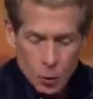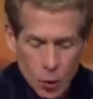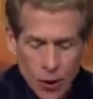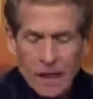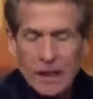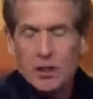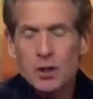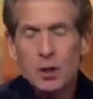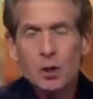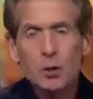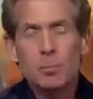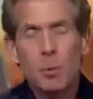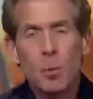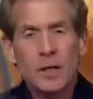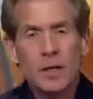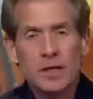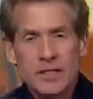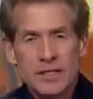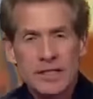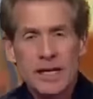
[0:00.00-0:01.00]

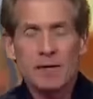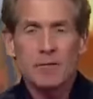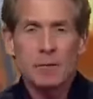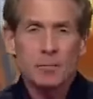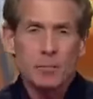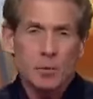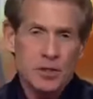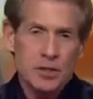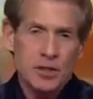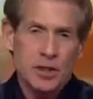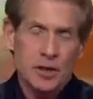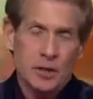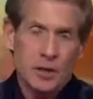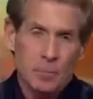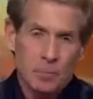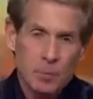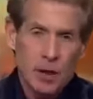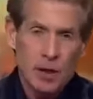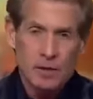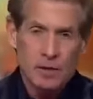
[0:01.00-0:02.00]
22.7% in
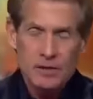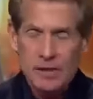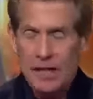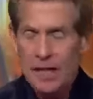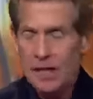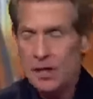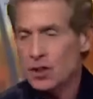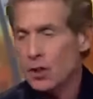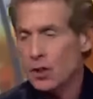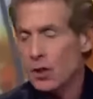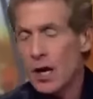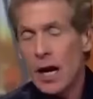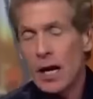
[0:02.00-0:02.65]
the playoffs last year.